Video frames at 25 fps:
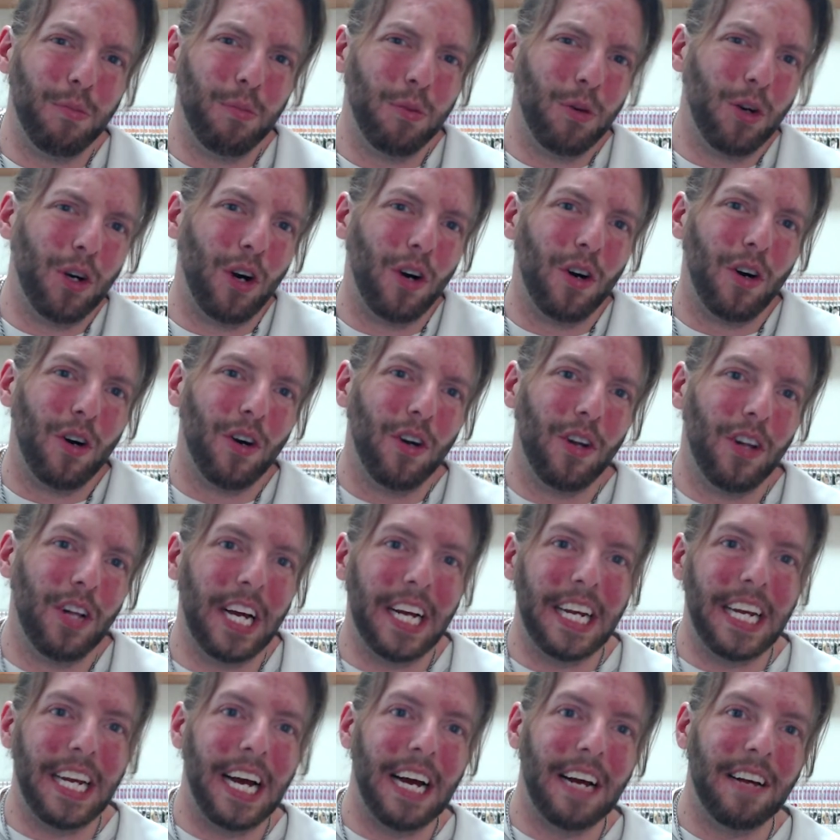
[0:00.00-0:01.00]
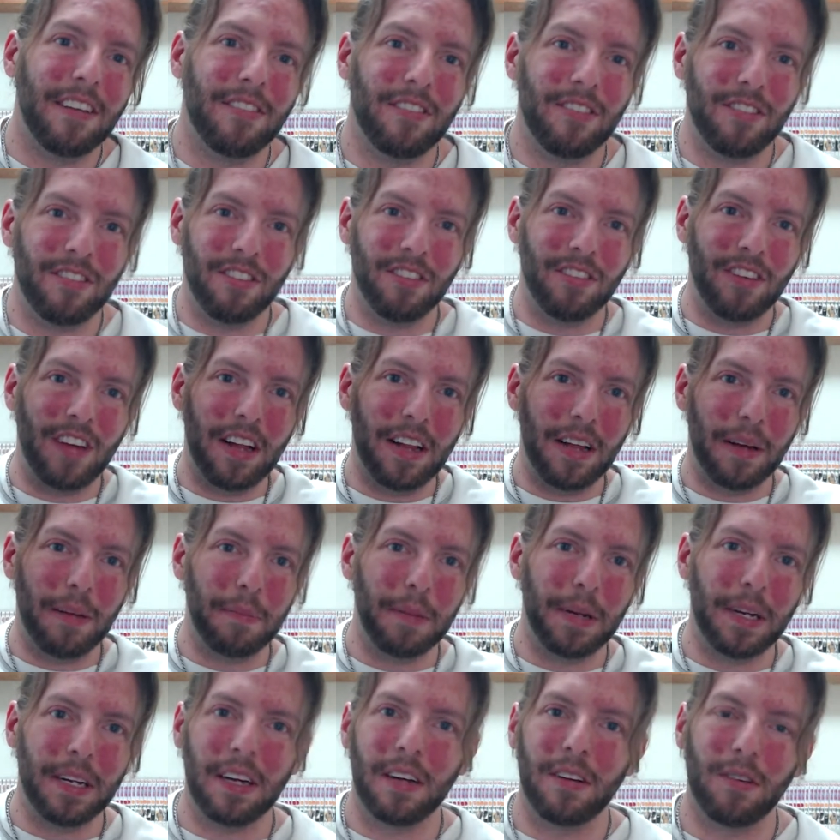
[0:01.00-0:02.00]
girl, I guess. She's got, like,
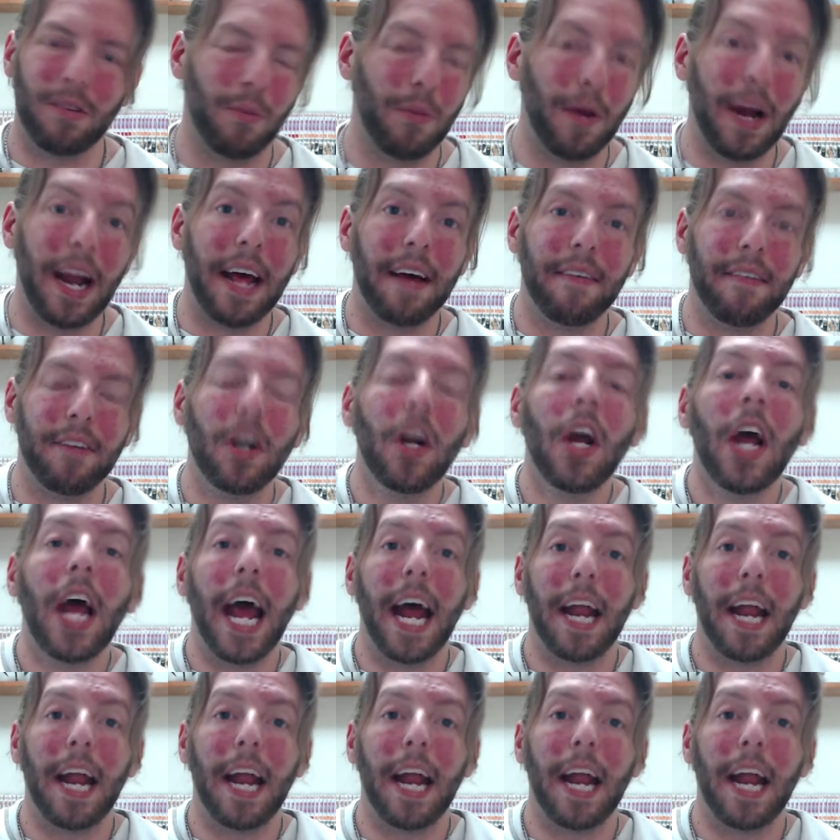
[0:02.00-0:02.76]
pigtails or whatever.